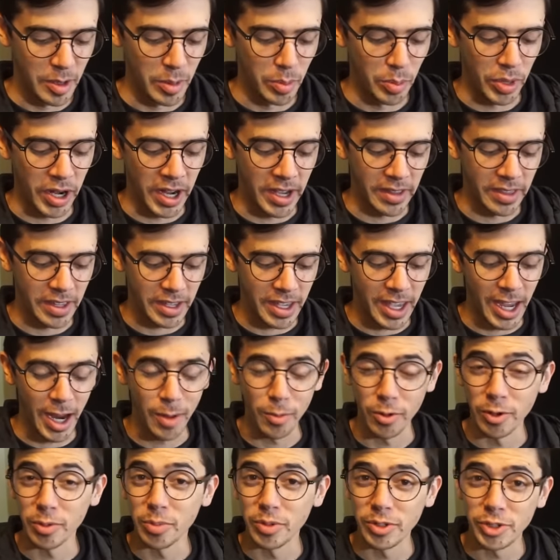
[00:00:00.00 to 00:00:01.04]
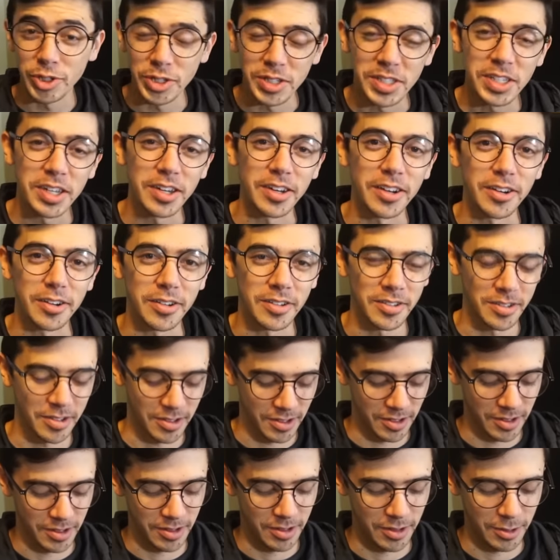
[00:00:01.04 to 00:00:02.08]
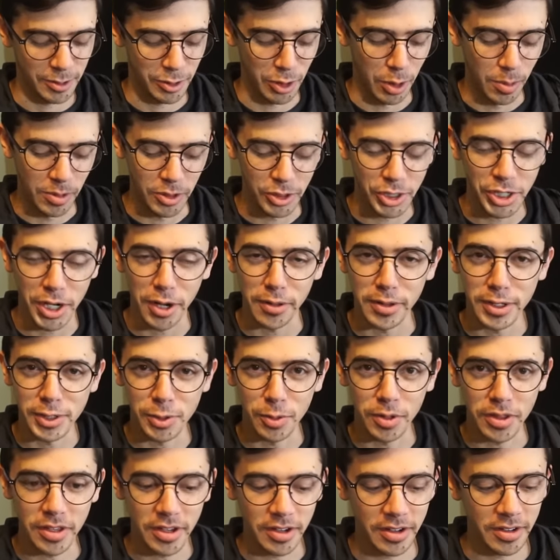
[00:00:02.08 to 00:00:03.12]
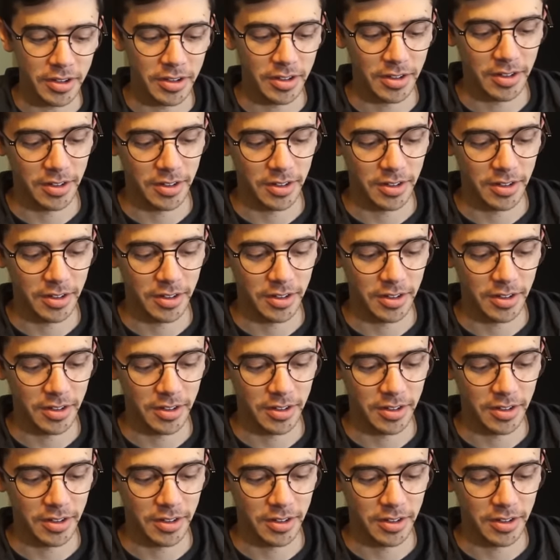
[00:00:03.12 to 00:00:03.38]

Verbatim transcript: behind the camera, but she's here, so I'm gonna share this with her.